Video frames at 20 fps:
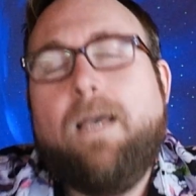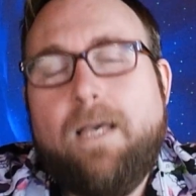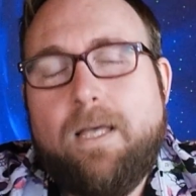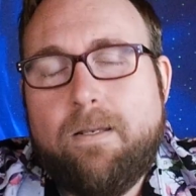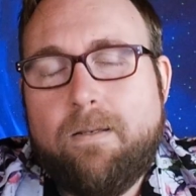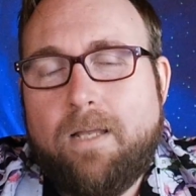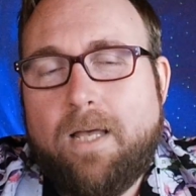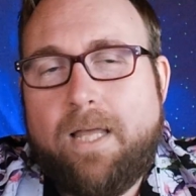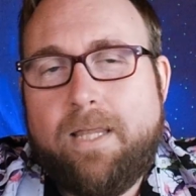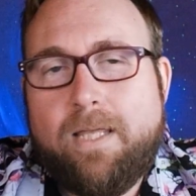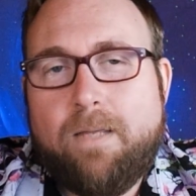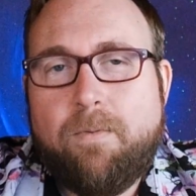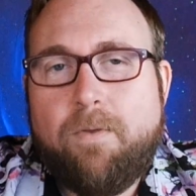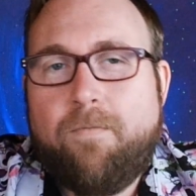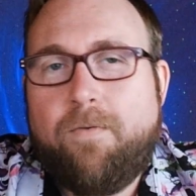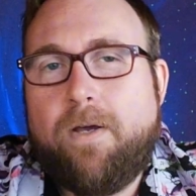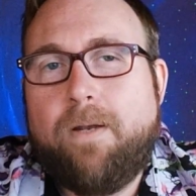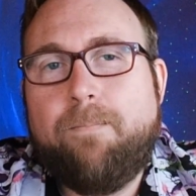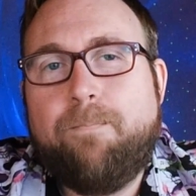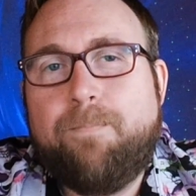I think it'd
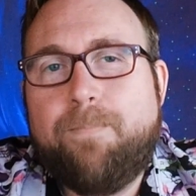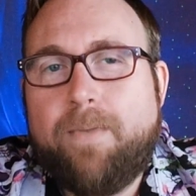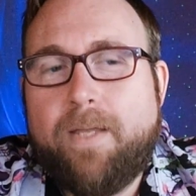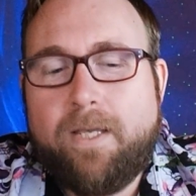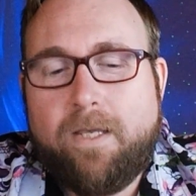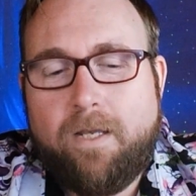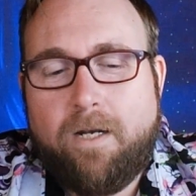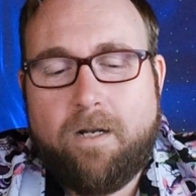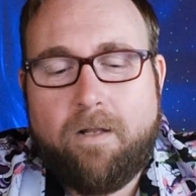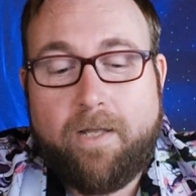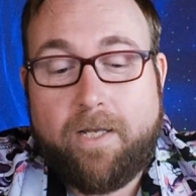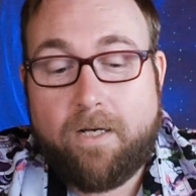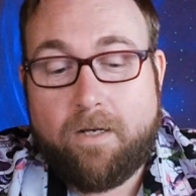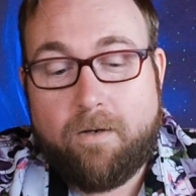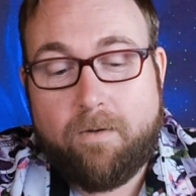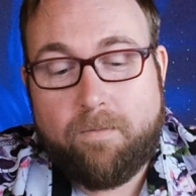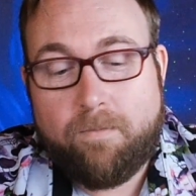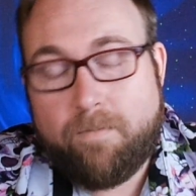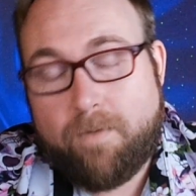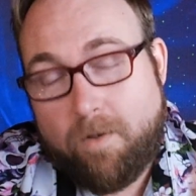be fun. Like, like
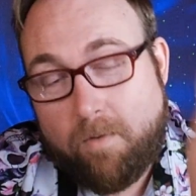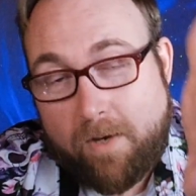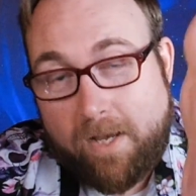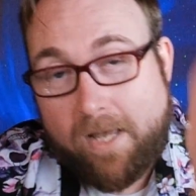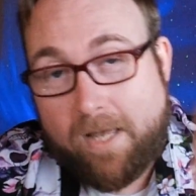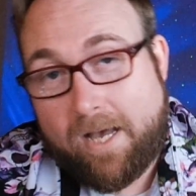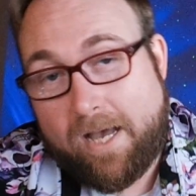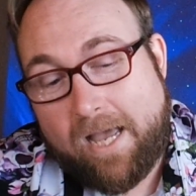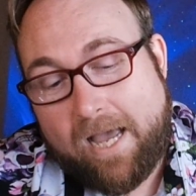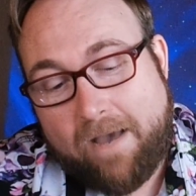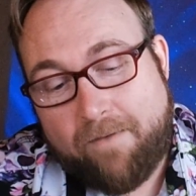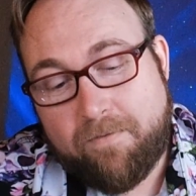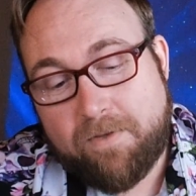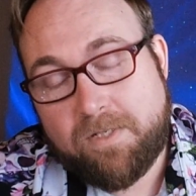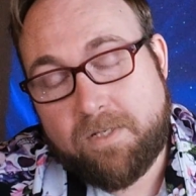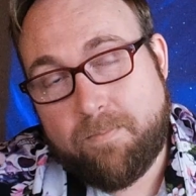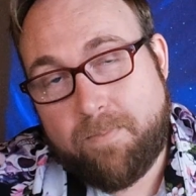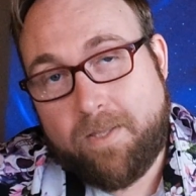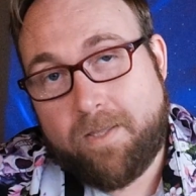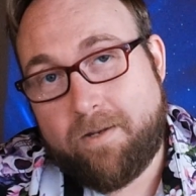no, I have
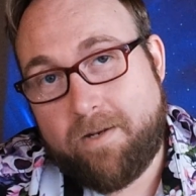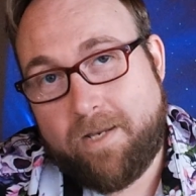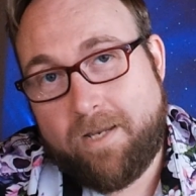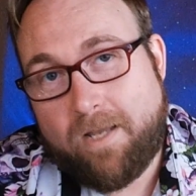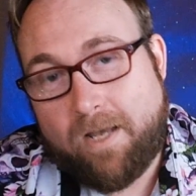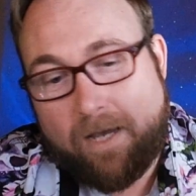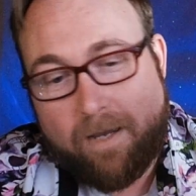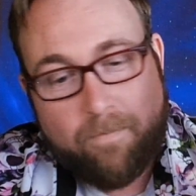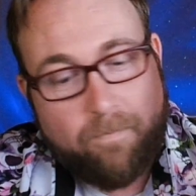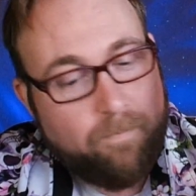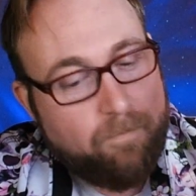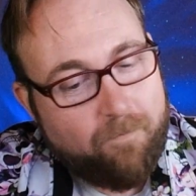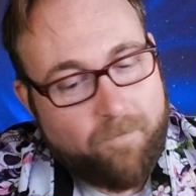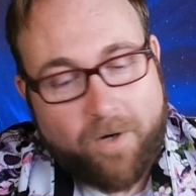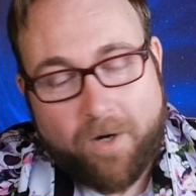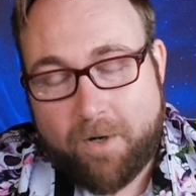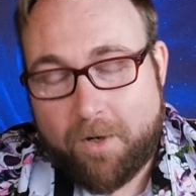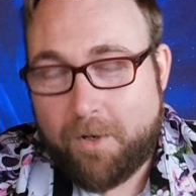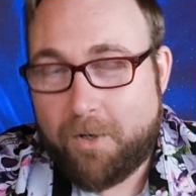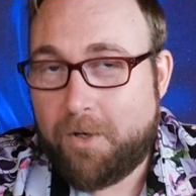this ability. I'm
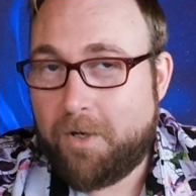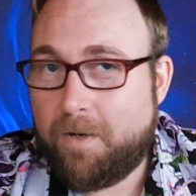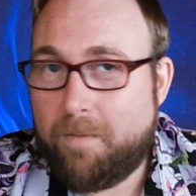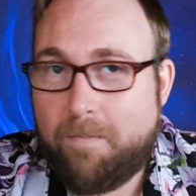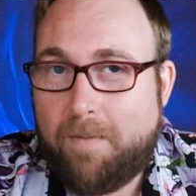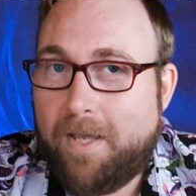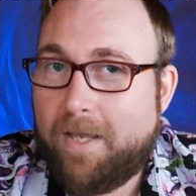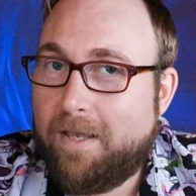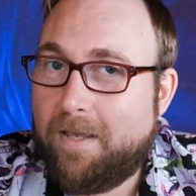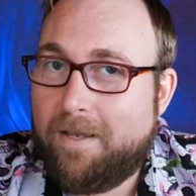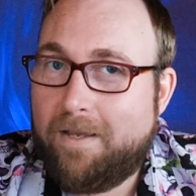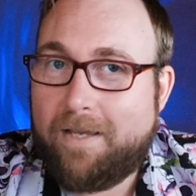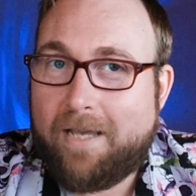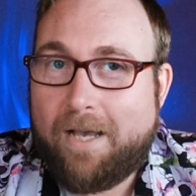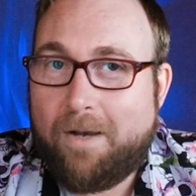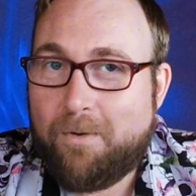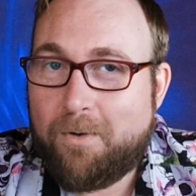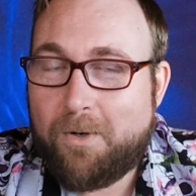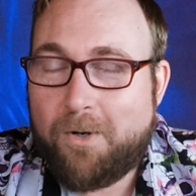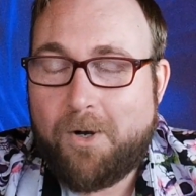very good at making
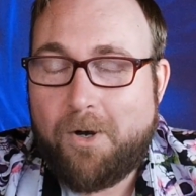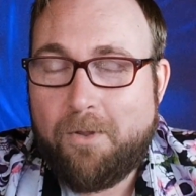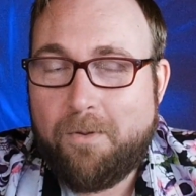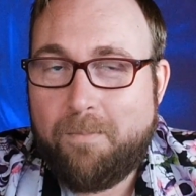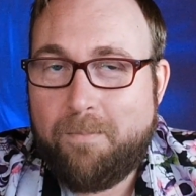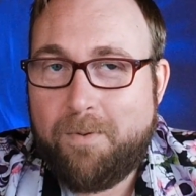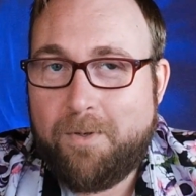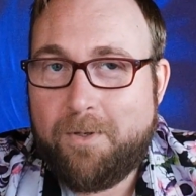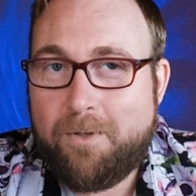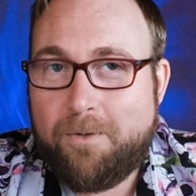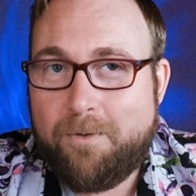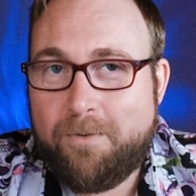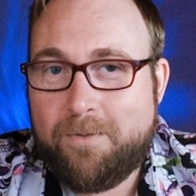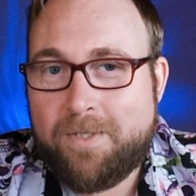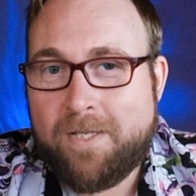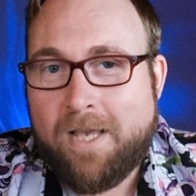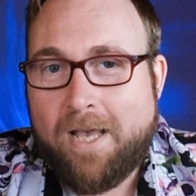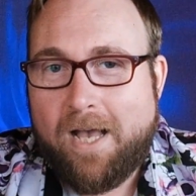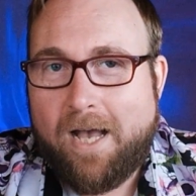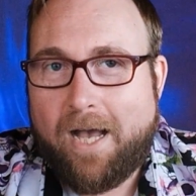alcohol and
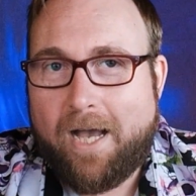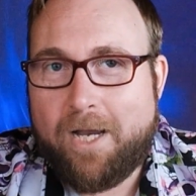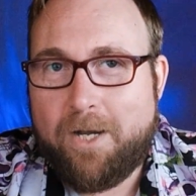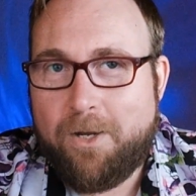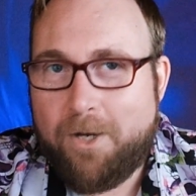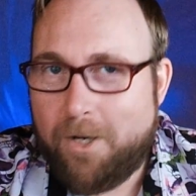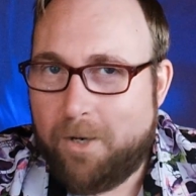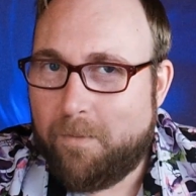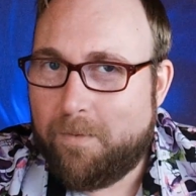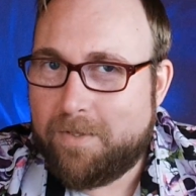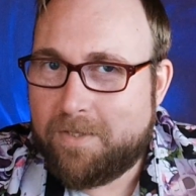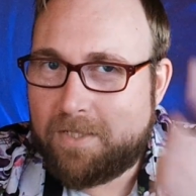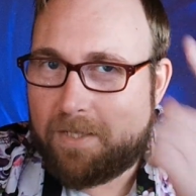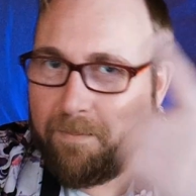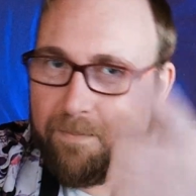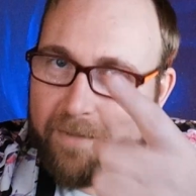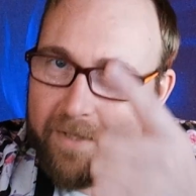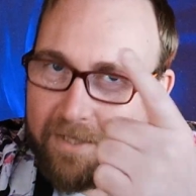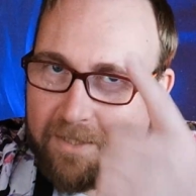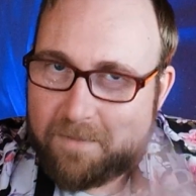booze. I know when
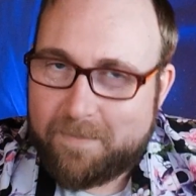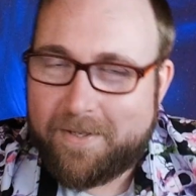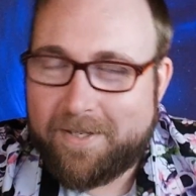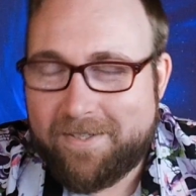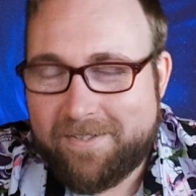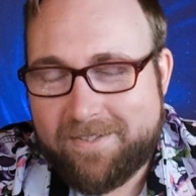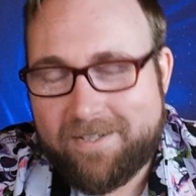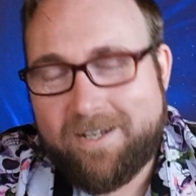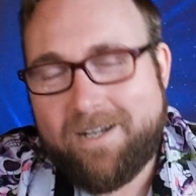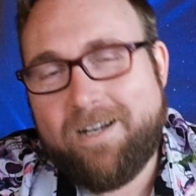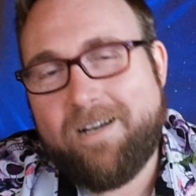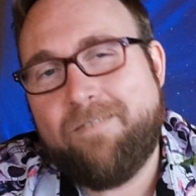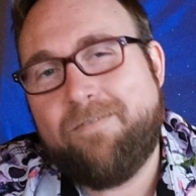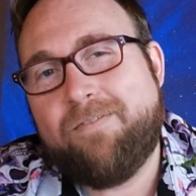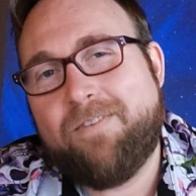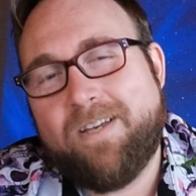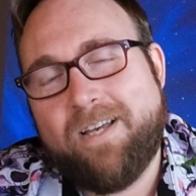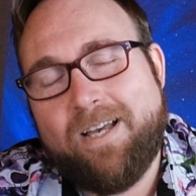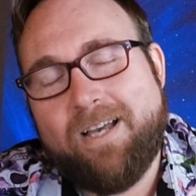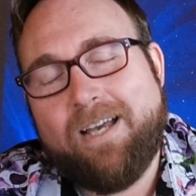something smells
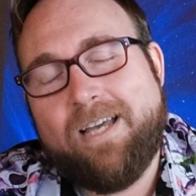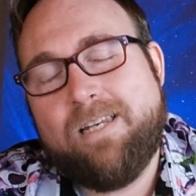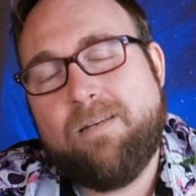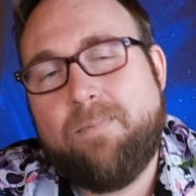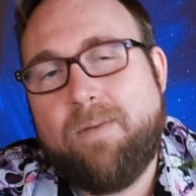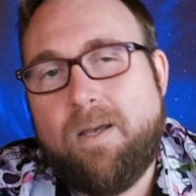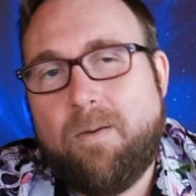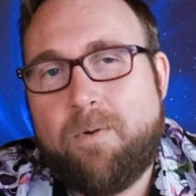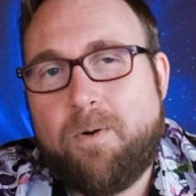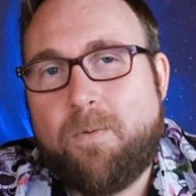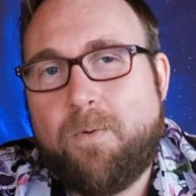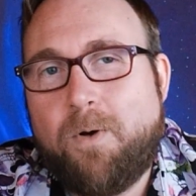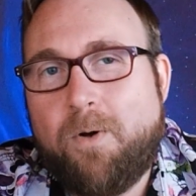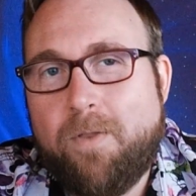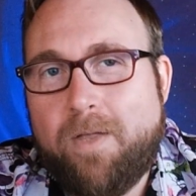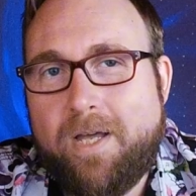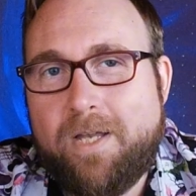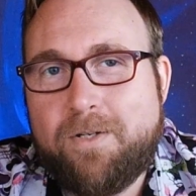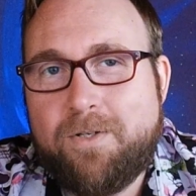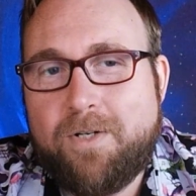off, and to be able to
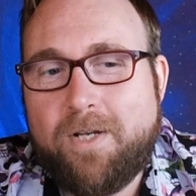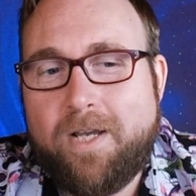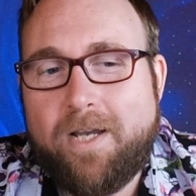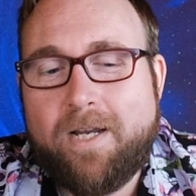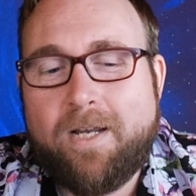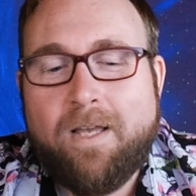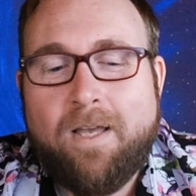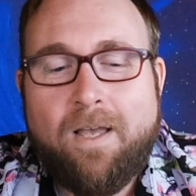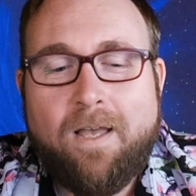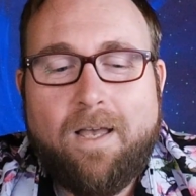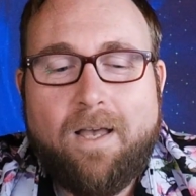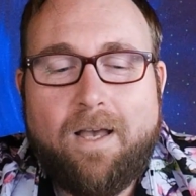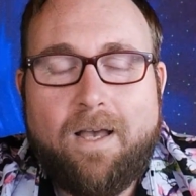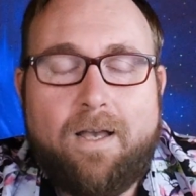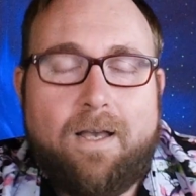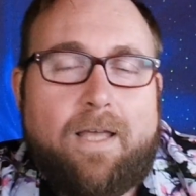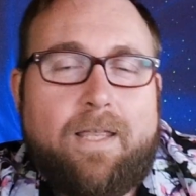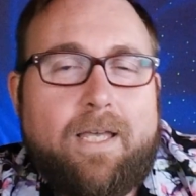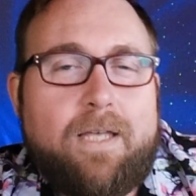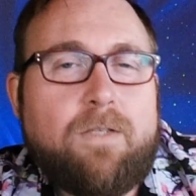roll that check,
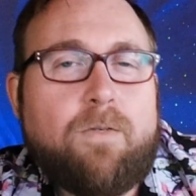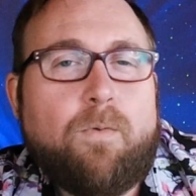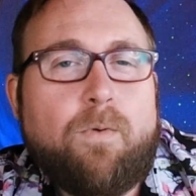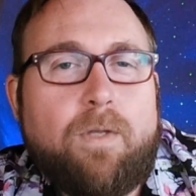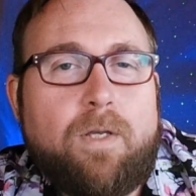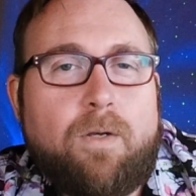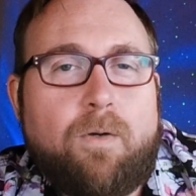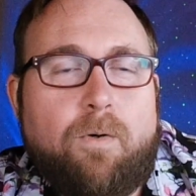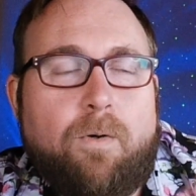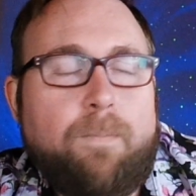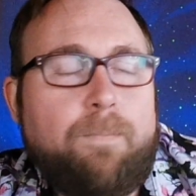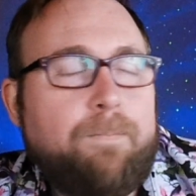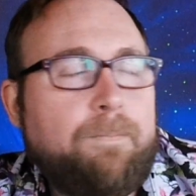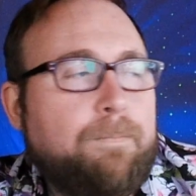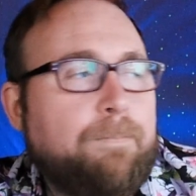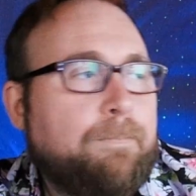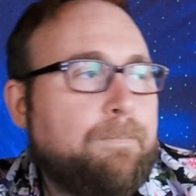I think it's really cool.